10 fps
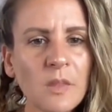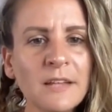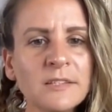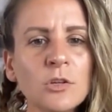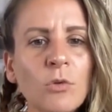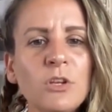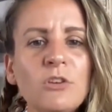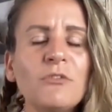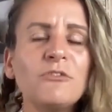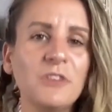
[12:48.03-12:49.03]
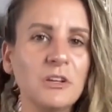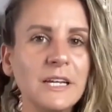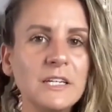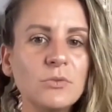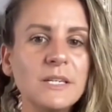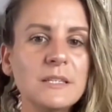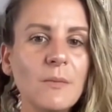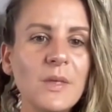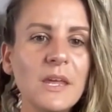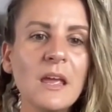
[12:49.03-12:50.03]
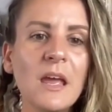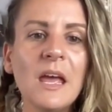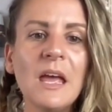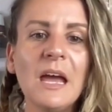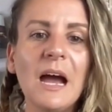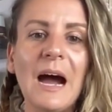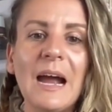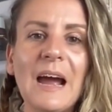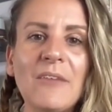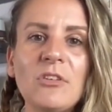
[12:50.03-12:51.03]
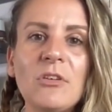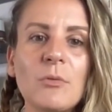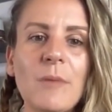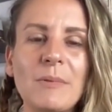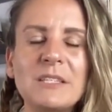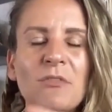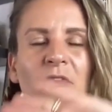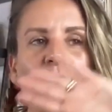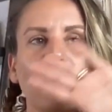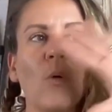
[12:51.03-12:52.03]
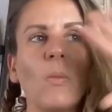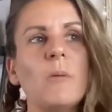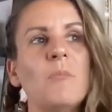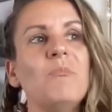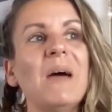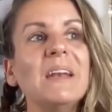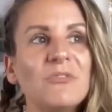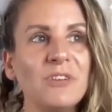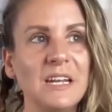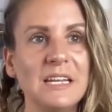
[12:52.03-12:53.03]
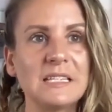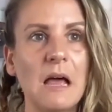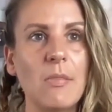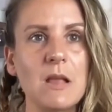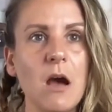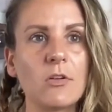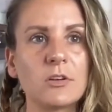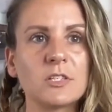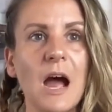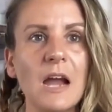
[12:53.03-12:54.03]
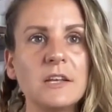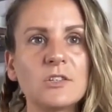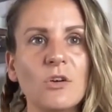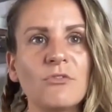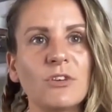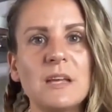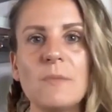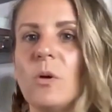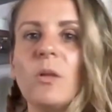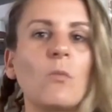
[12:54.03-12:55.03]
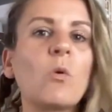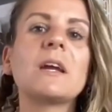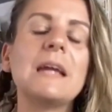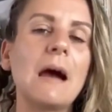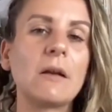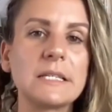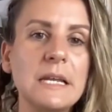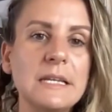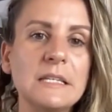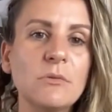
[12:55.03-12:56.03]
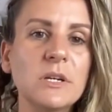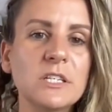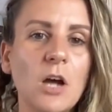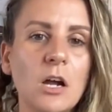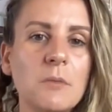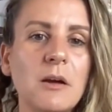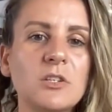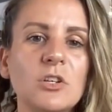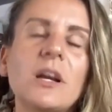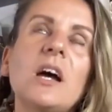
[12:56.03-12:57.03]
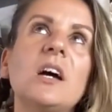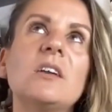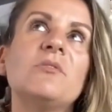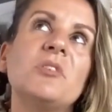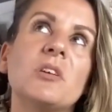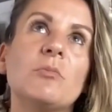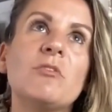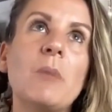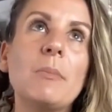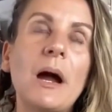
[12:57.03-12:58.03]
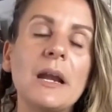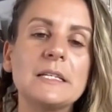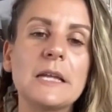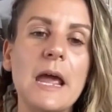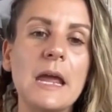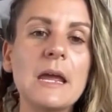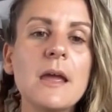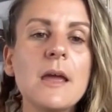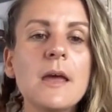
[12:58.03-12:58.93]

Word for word: And so when you don't feel like doing something, I have to remind myself of like what the benefit is on the other side. So for example, like working out is an easy one to talk about because you're like, ah, oh, I don't feel like moving my body today.